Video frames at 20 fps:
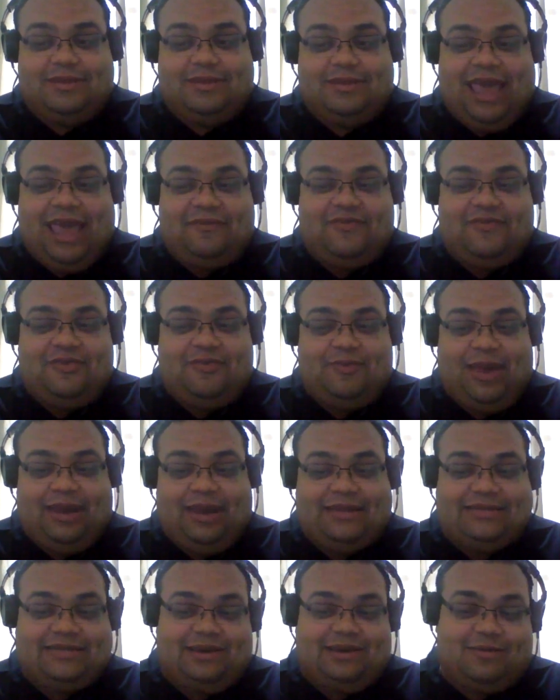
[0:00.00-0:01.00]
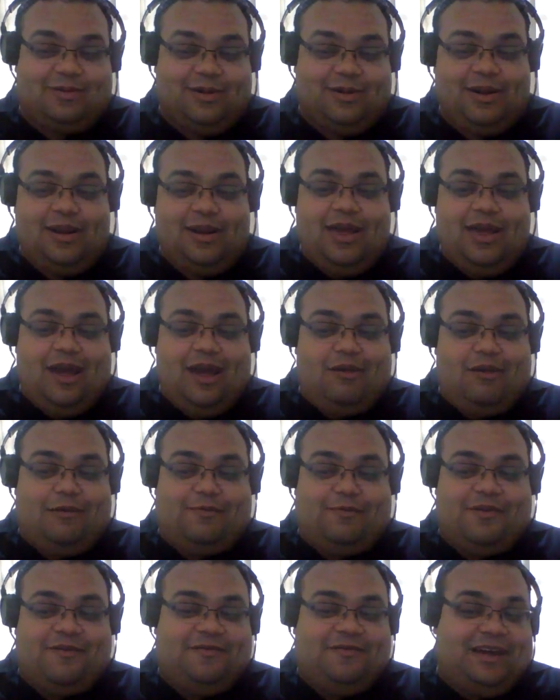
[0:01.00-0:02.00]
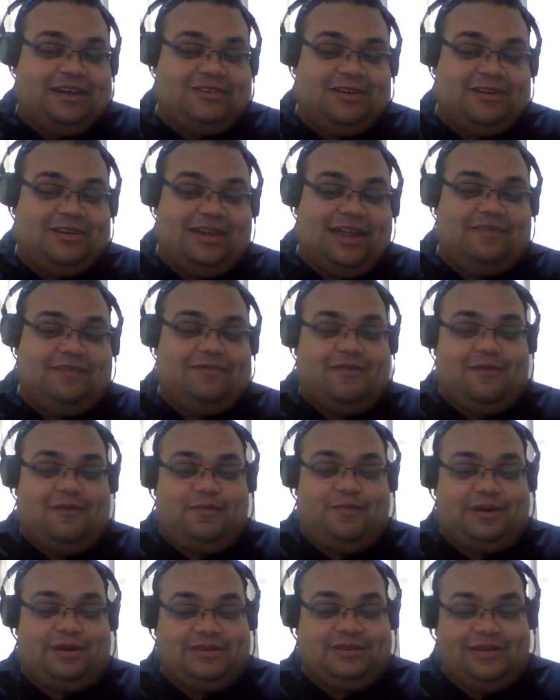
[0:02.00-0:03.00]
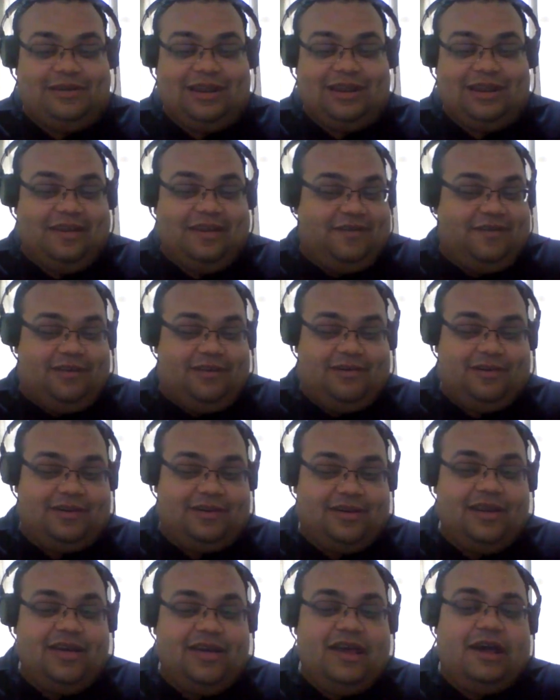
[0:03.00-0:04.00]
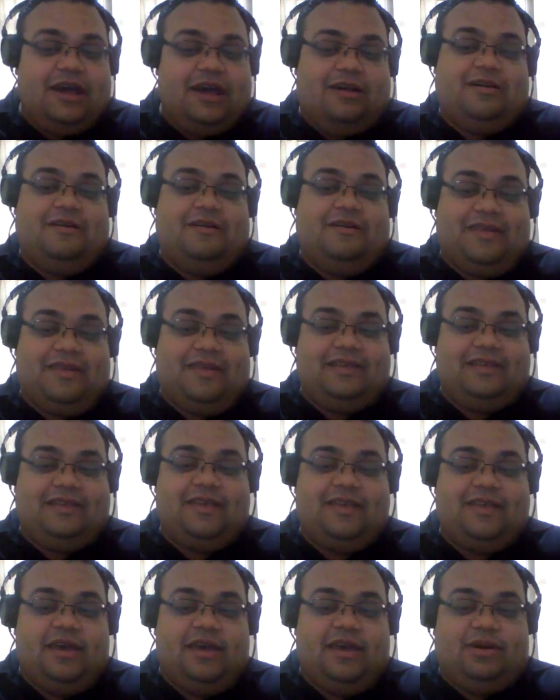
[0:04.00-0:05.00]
We have to balance our professional life, our personal life, and other things.